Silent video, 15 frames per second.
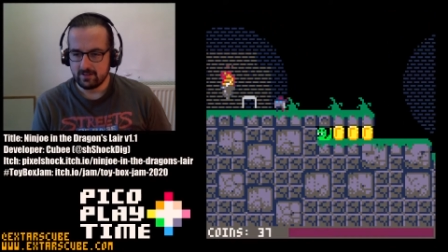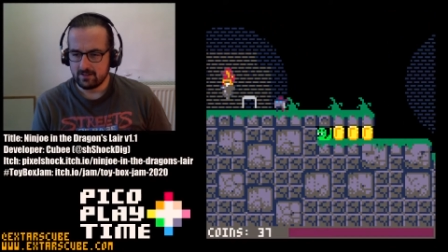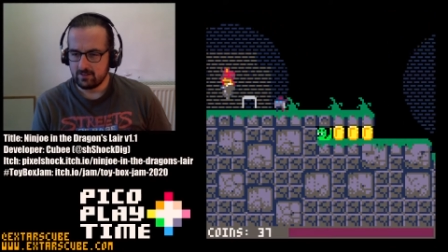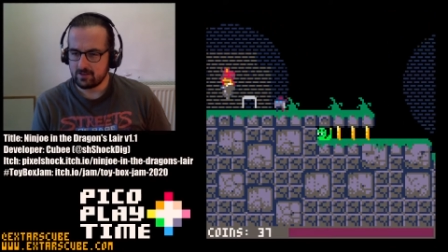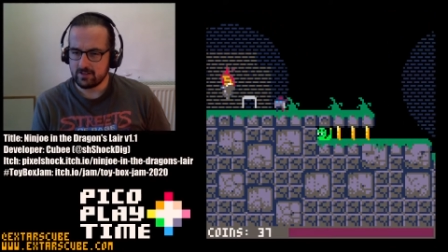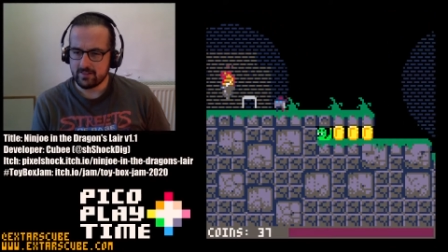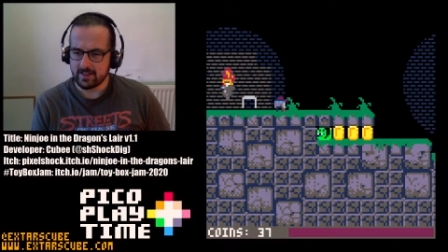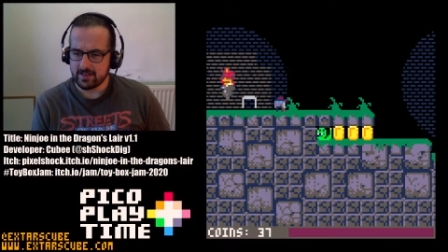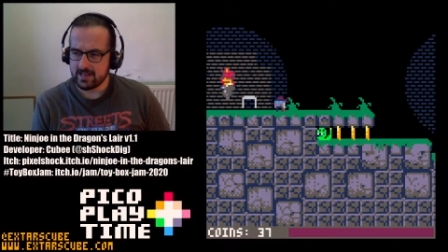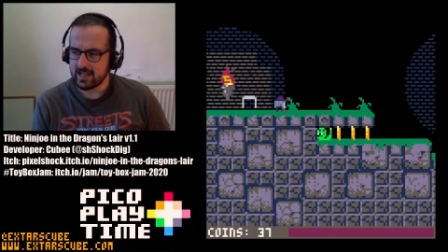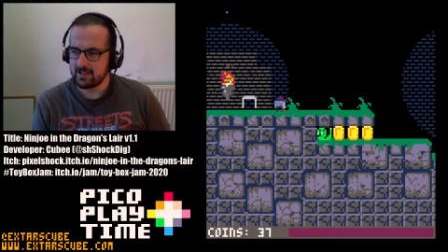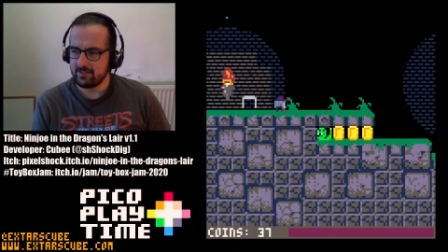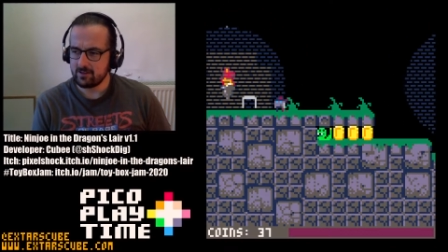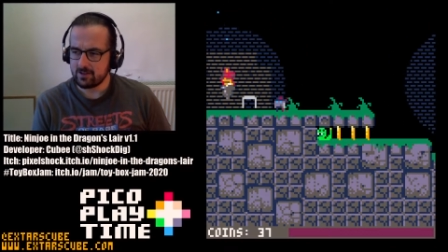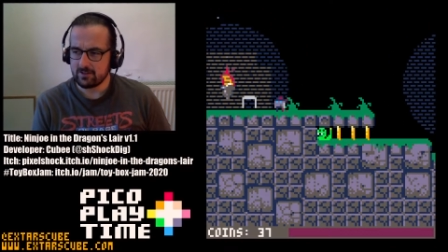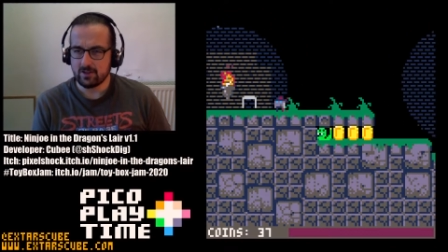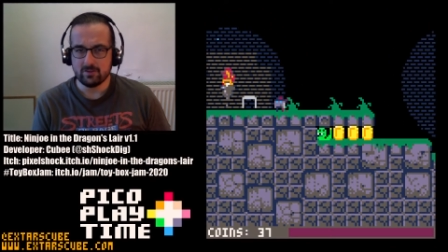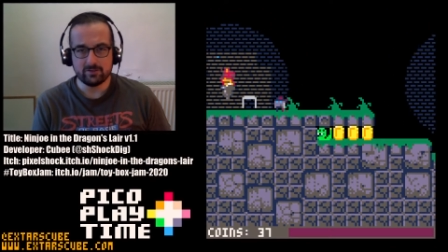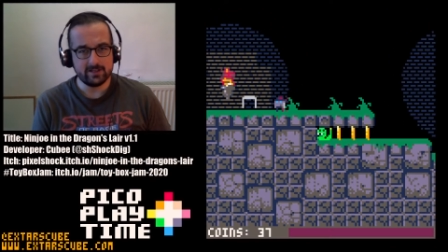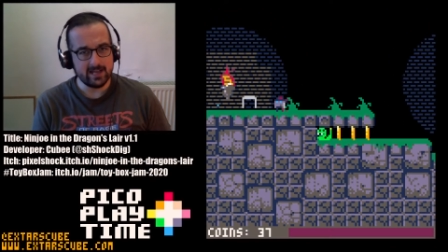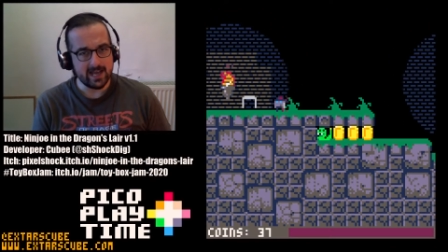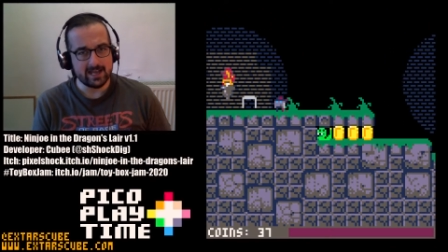Look at that! Look at
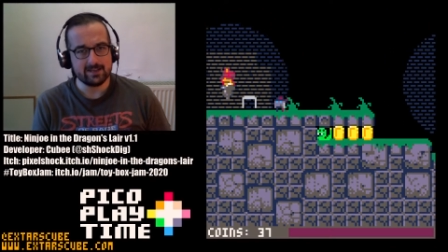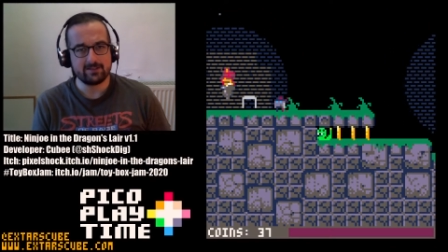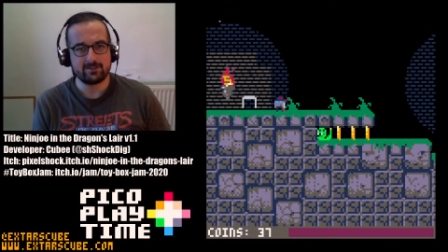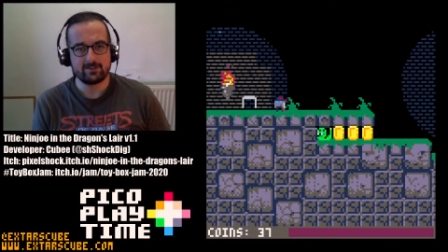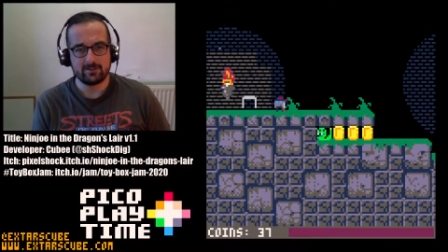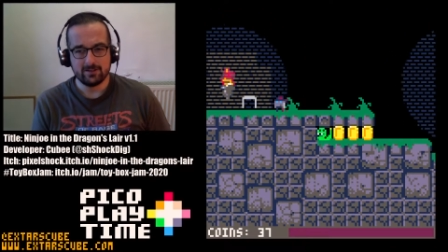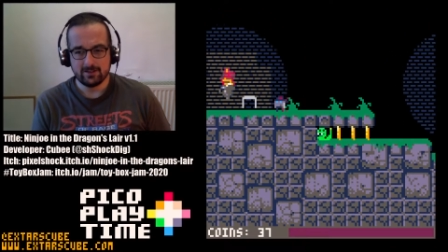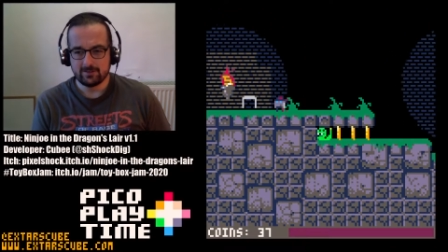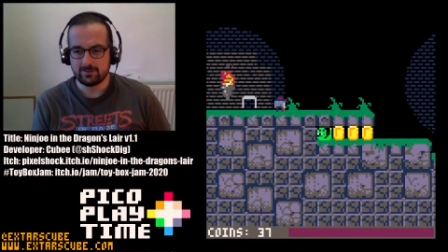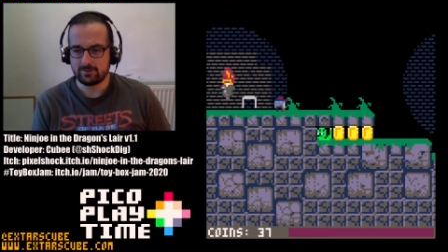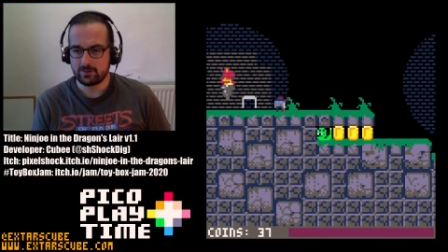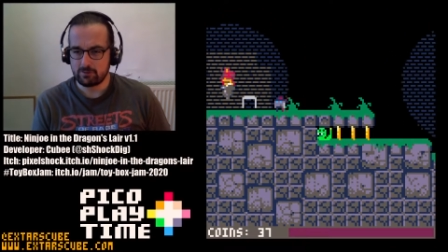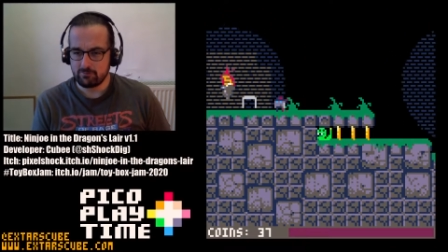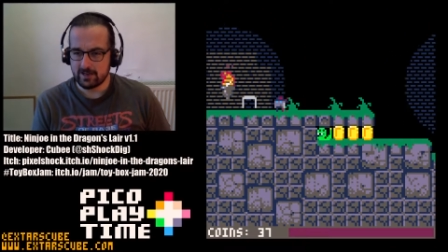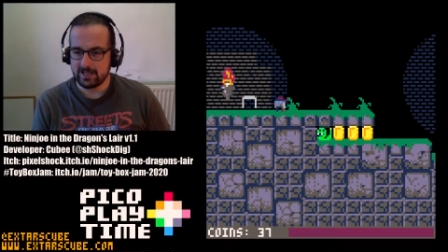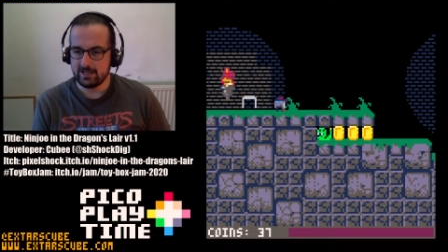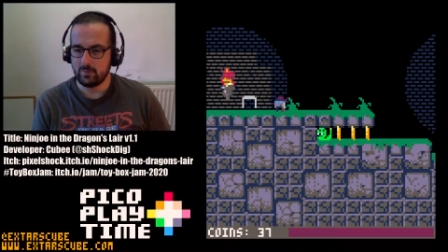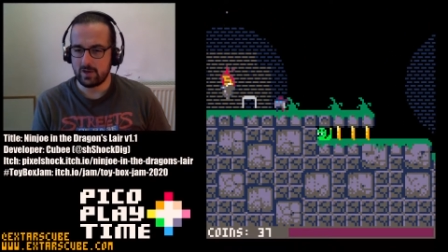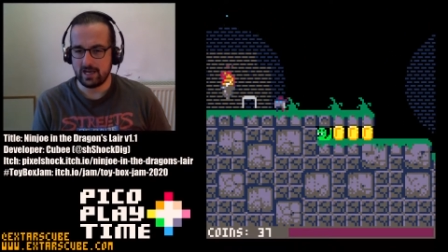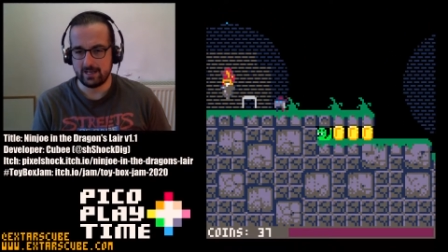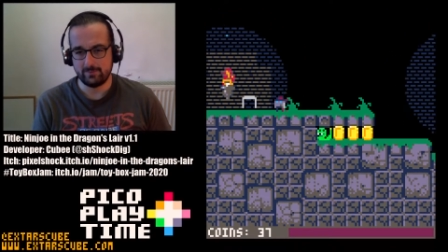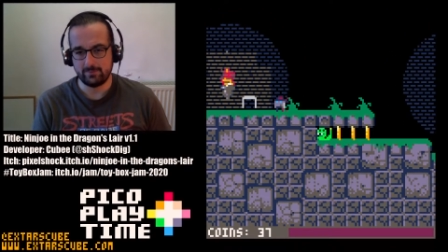those nice screen
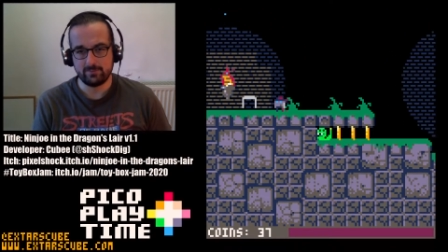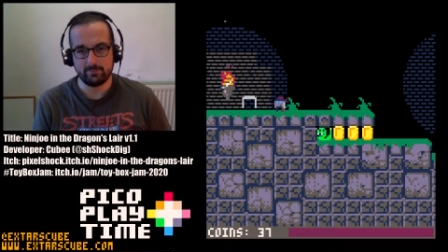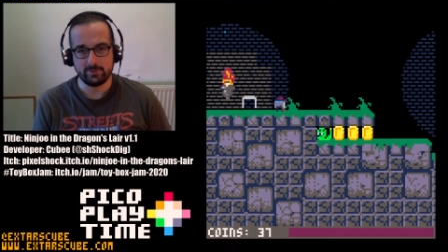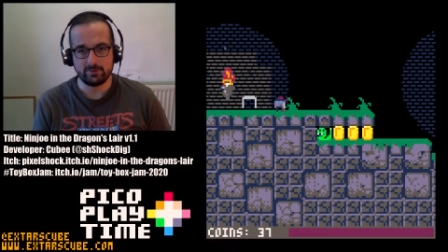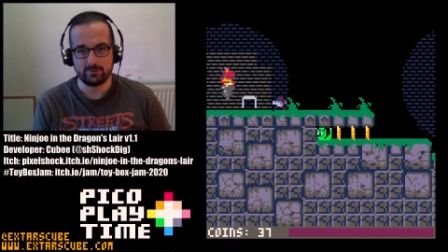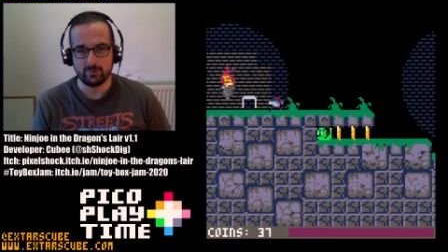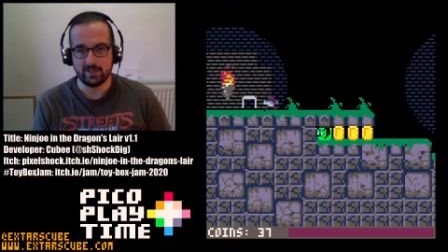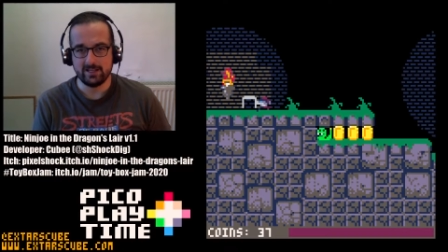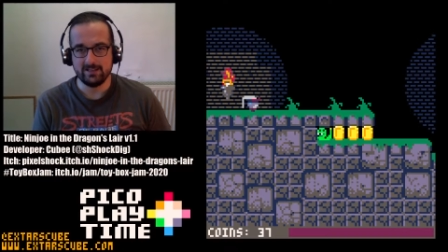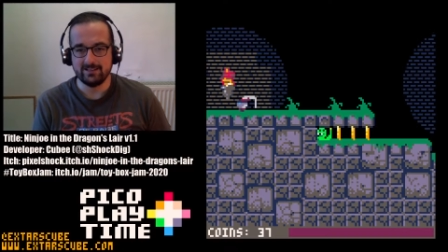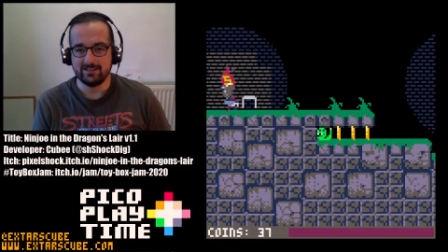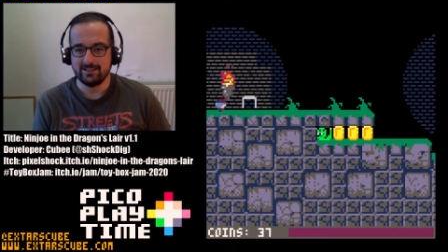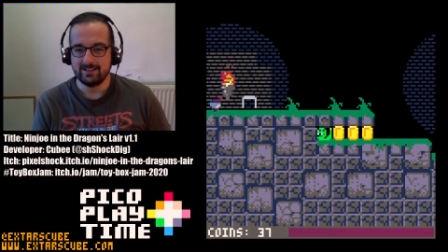wipes between